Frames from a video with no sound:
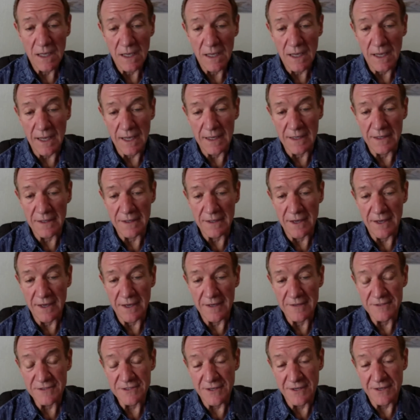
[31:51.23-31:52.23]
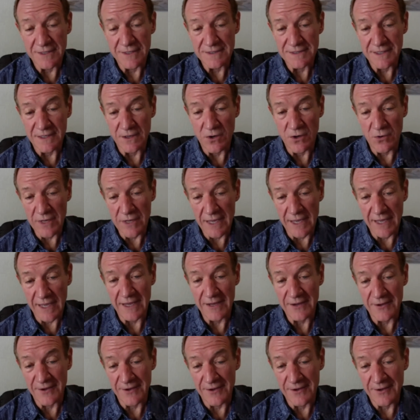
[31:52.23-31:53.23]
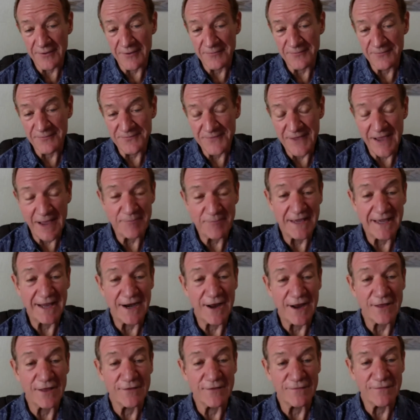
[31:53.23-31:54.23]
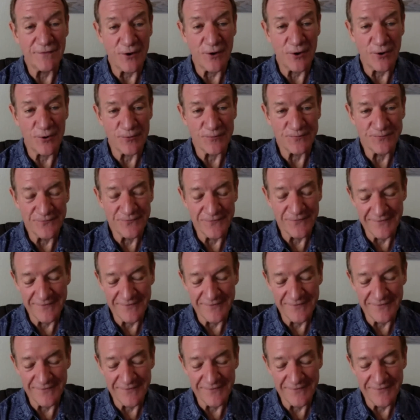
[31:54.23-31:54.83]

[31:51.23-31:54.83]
And so I said, okay, time to get on the phone.